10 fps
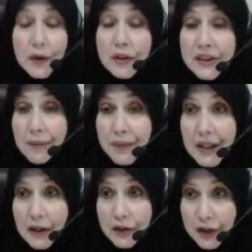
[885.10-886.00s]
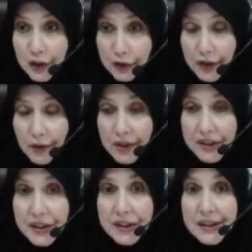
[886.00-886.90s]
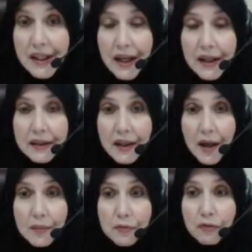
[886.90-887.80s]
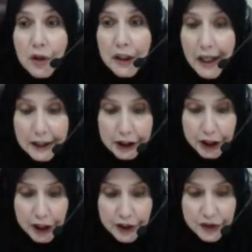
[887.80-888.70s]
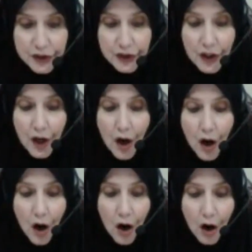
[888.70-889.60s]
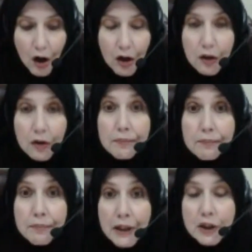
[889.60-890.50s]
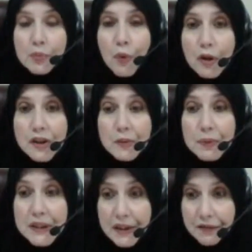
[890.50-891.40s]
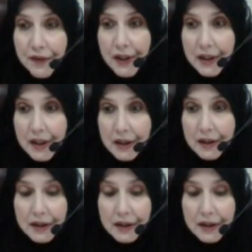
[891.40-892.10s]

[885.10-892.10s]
Now, something else you'll notice is that relations are much more specific.